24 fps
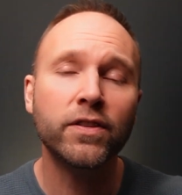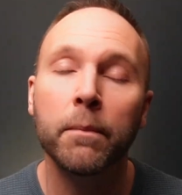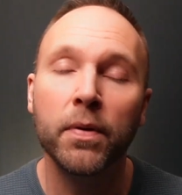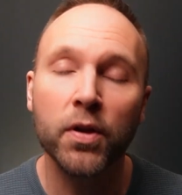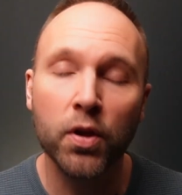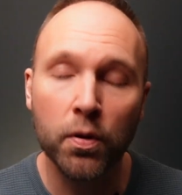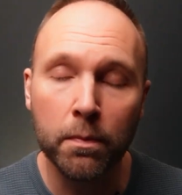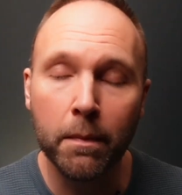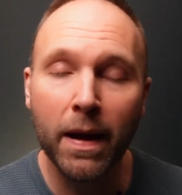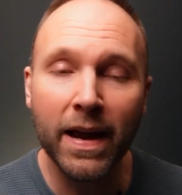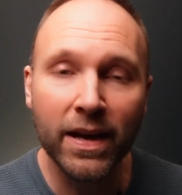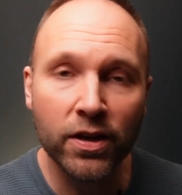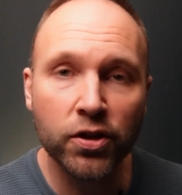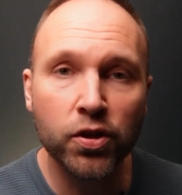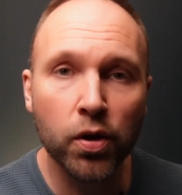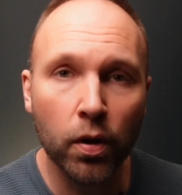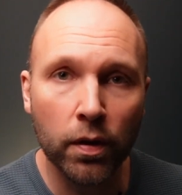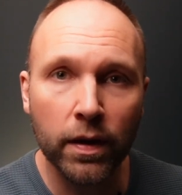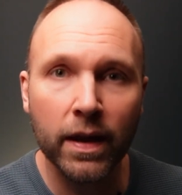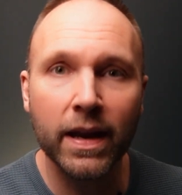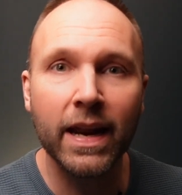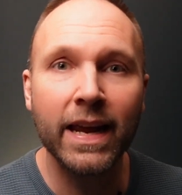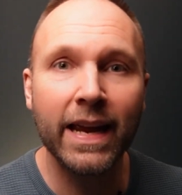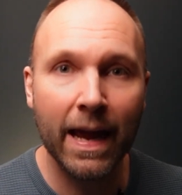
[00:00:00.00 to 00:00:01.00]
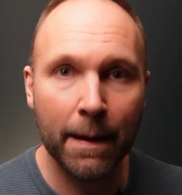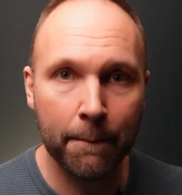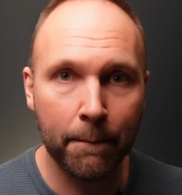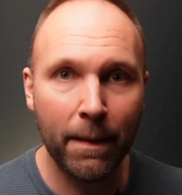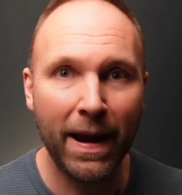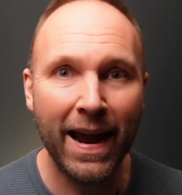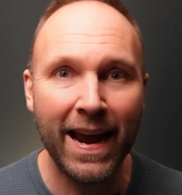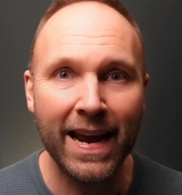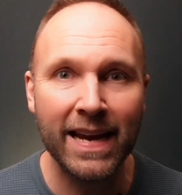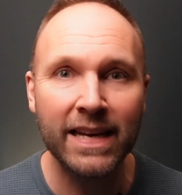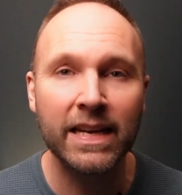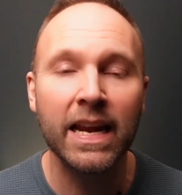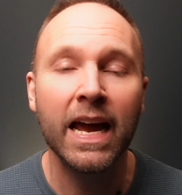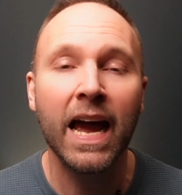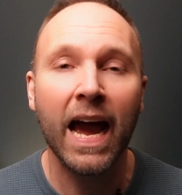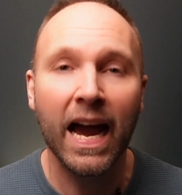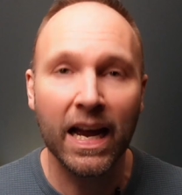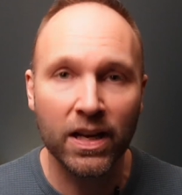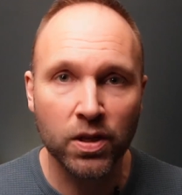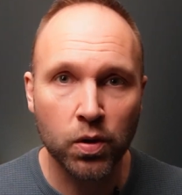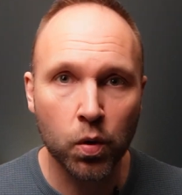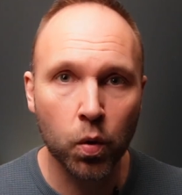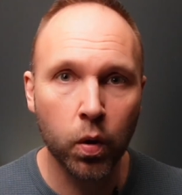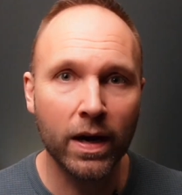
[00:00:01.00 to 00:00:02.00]
But you make sure that they get paid
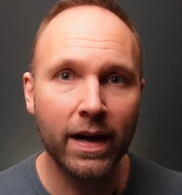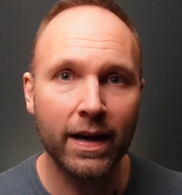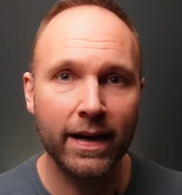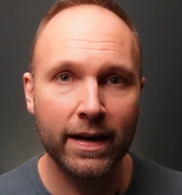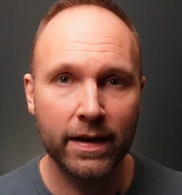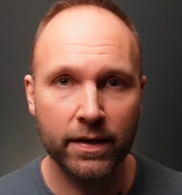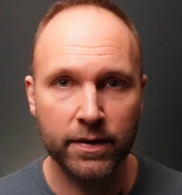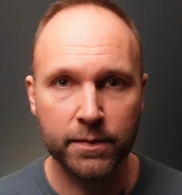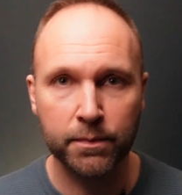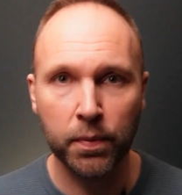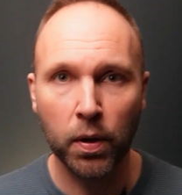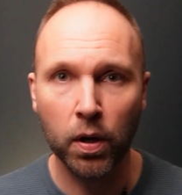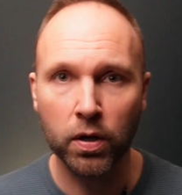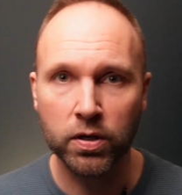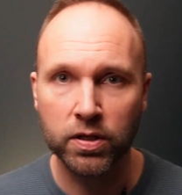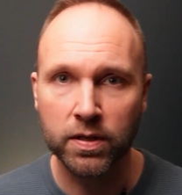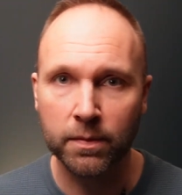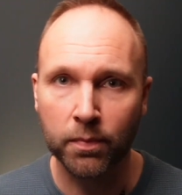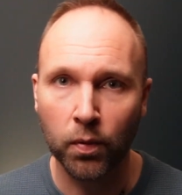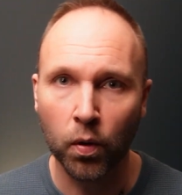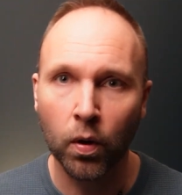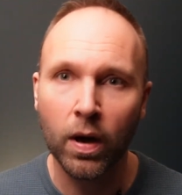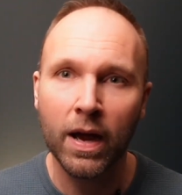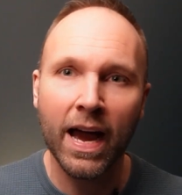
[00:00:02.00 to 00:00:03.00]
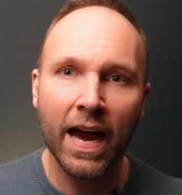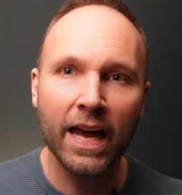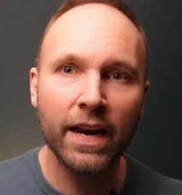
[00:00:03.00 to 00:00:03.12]
as quickly as possible.